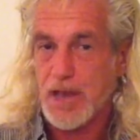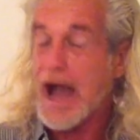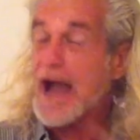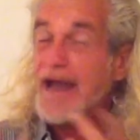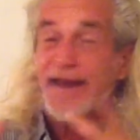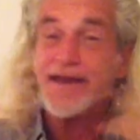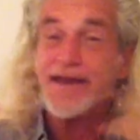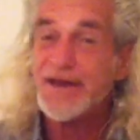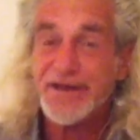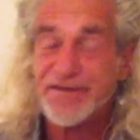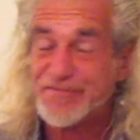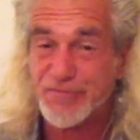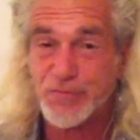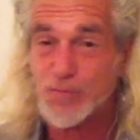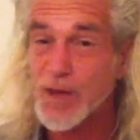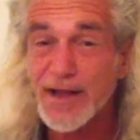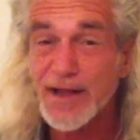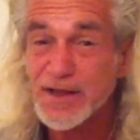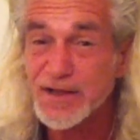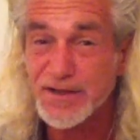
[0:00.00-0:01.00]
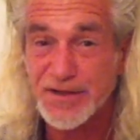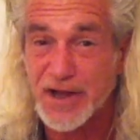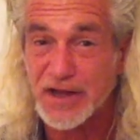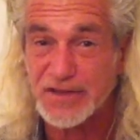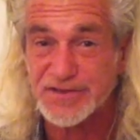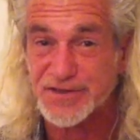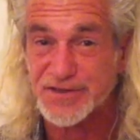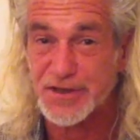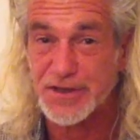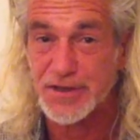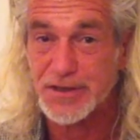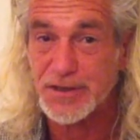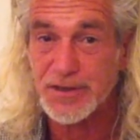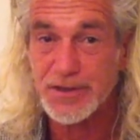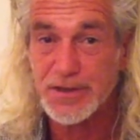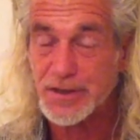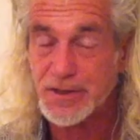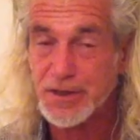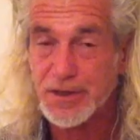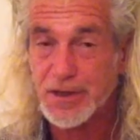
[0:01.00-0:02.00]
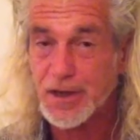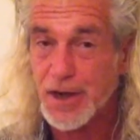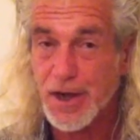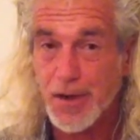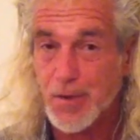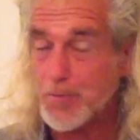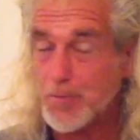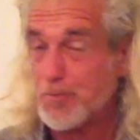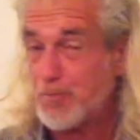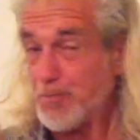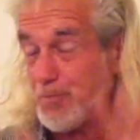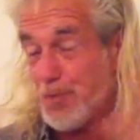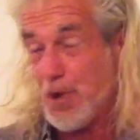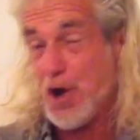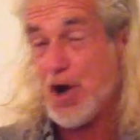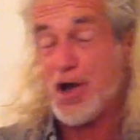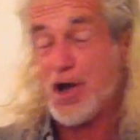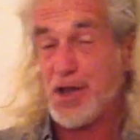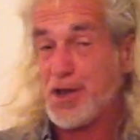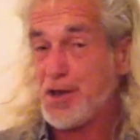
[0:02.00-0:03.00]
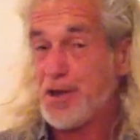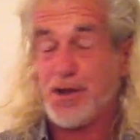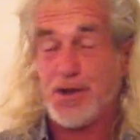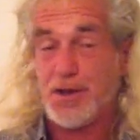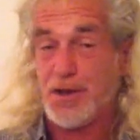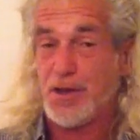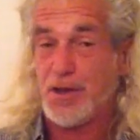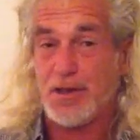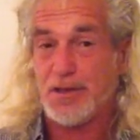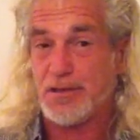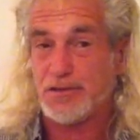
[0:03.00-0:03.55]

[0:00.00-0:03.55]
I didn't even recognize her, but